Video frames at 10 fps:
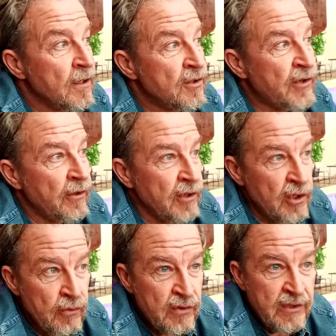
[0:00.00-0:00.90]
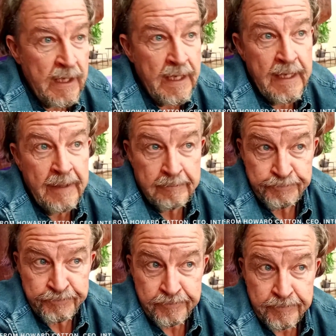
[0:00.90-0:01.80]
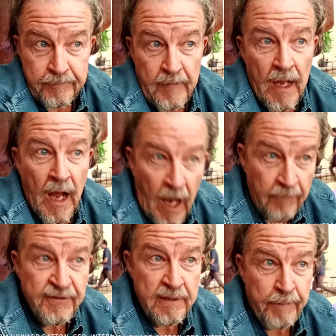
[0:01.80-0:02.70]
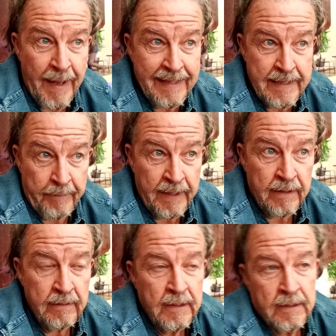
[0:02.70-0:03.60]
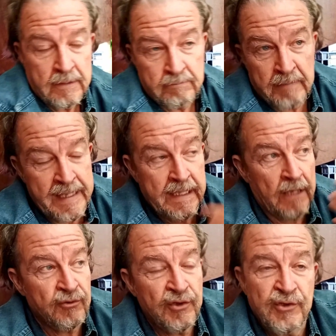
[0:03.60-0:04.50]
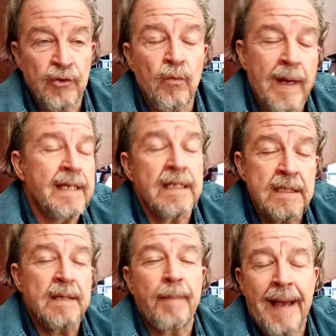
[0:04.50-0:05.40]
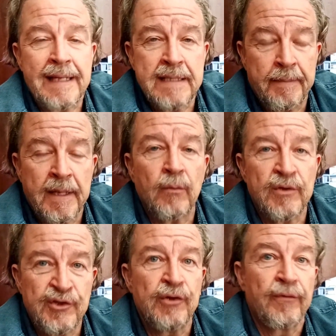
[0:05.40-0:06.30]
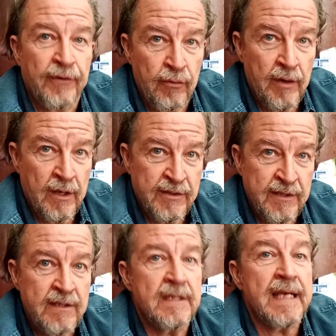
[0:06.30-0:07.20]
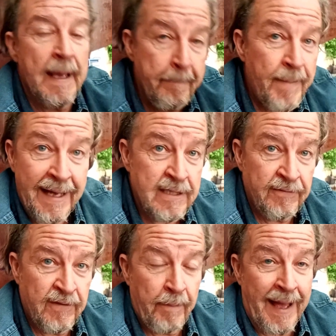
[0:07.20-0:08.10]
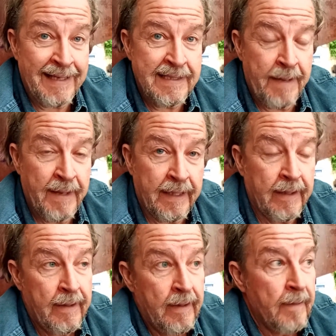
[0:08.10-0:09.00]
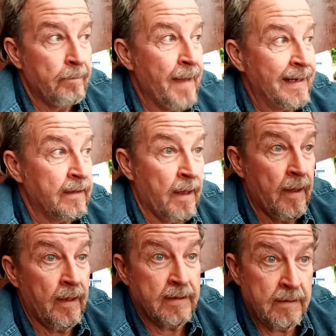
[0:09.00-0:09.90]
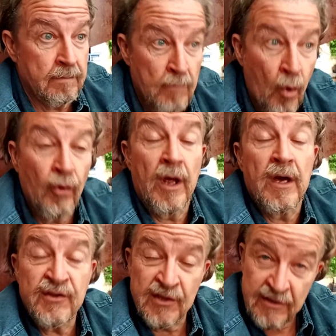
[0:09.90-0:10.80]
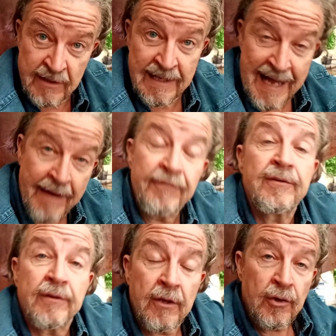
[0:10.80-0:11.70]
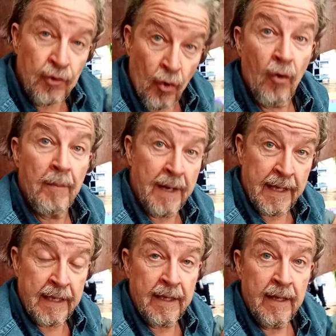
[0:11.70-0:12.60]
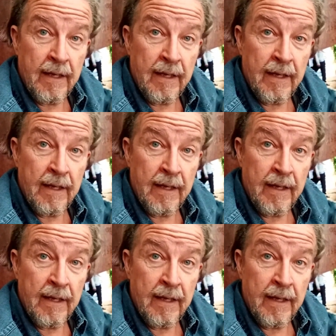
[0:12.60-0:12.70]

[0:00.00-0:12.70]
So that you see after the pandemic, many countries who went into the pandemic with too few nurses, the impact of the pandemic meant that more nurses left than normally